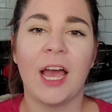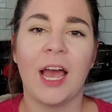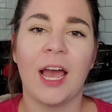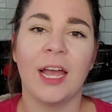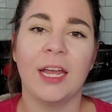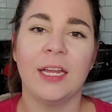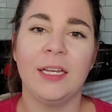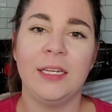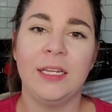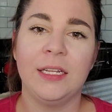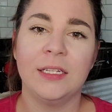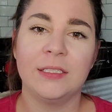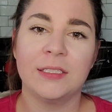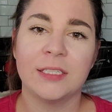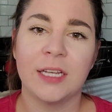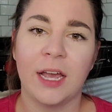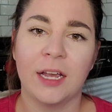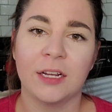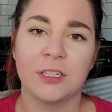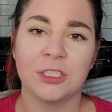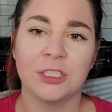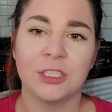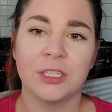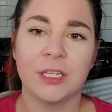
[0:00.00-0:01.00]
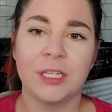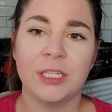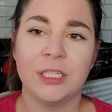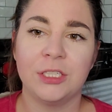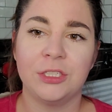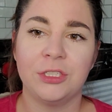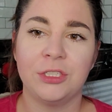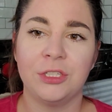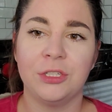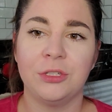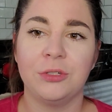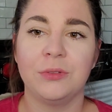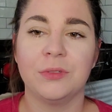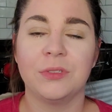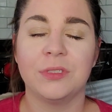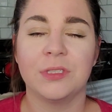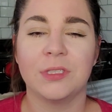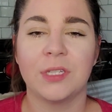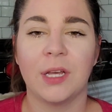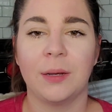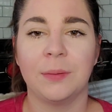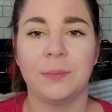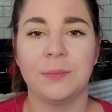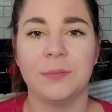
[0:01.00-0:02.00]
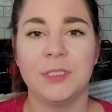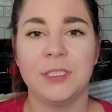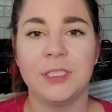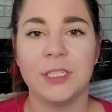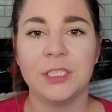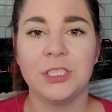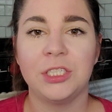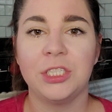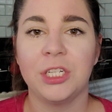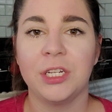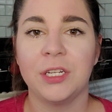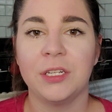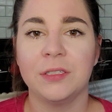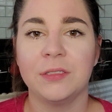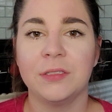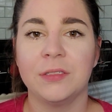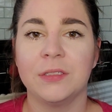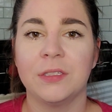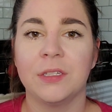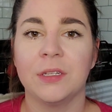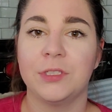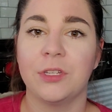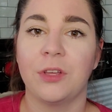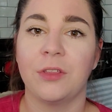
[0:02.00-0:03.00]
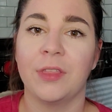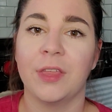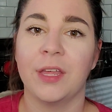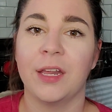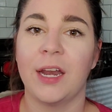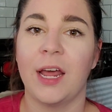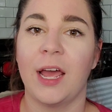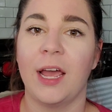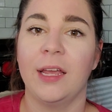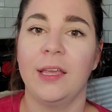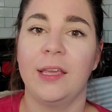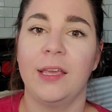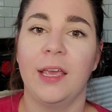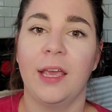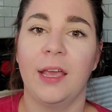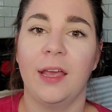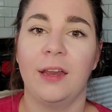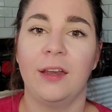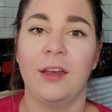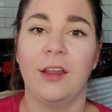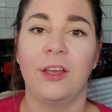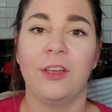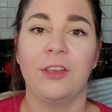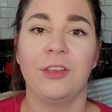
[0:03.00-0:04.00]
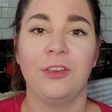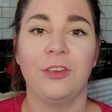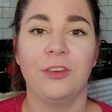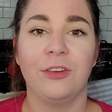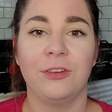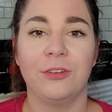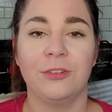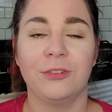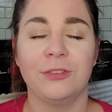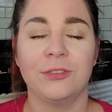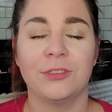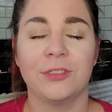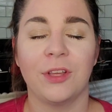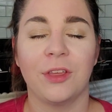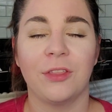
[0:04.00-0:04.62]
I need to actually do some dishes so that I can use